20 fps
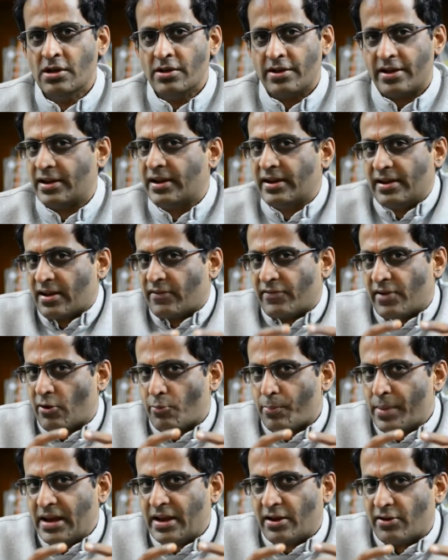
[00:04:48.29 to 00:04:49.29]
In India, we
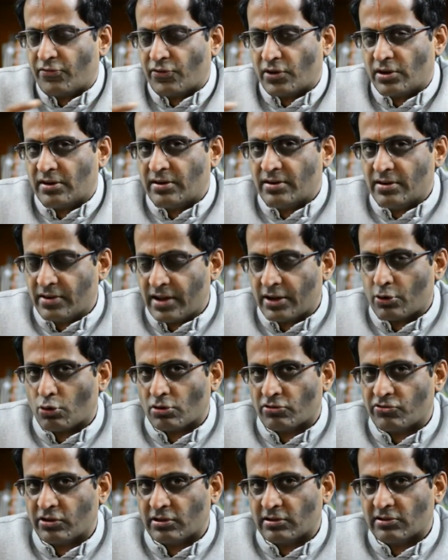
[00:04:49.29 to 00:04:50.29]
have many different
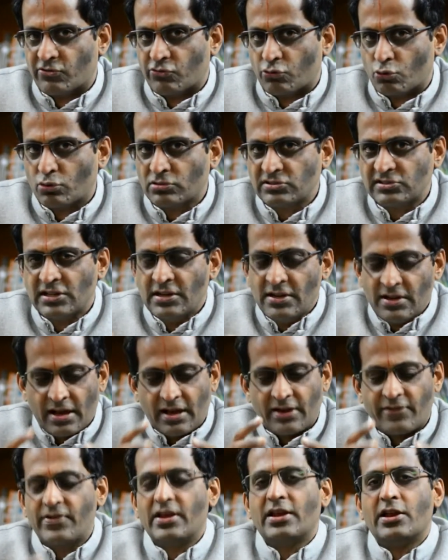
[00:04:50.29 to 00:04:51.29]
ecological zones,
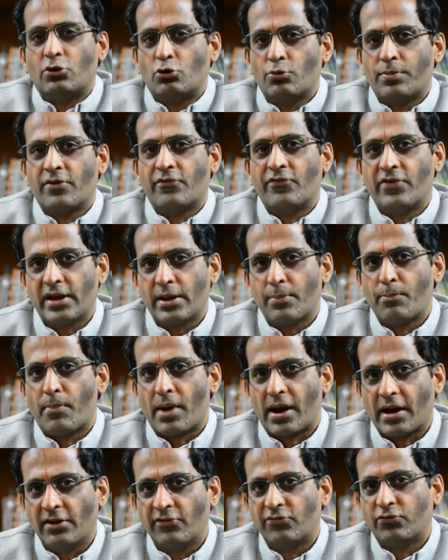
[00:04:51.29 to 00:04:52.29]
and we need to be very
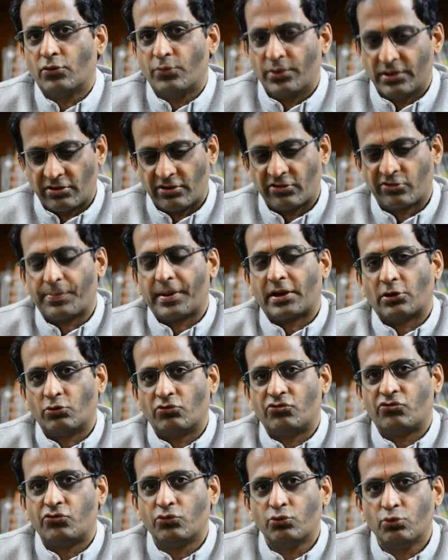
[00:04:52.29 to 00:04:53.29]
mindful with respect to
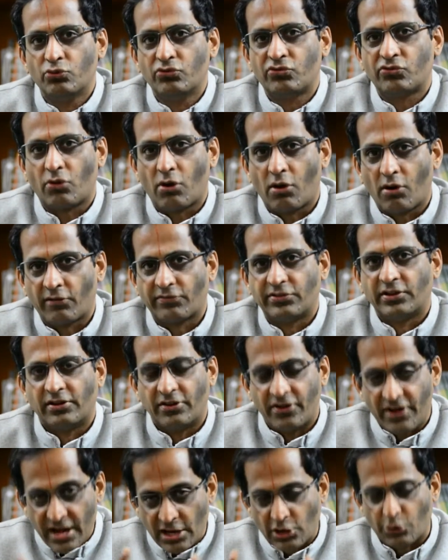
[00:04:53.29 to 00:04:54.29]
choose of the
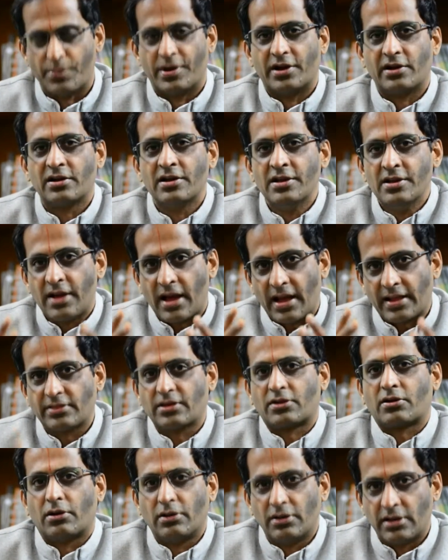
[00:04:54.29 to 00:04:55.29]
treatment and the
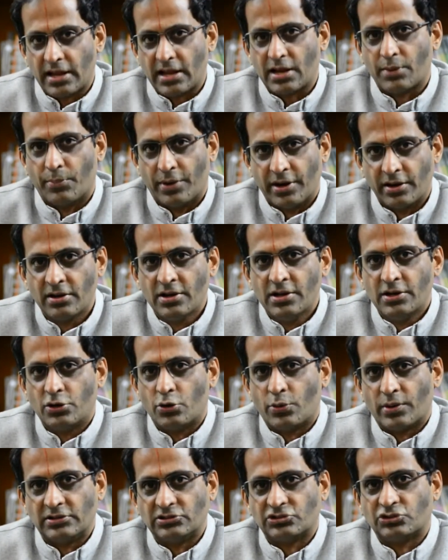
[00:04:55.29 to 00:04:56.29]
containment
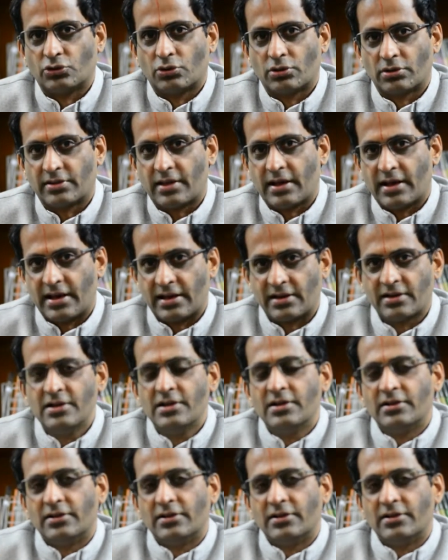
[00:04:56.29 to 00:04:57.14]
to ensure that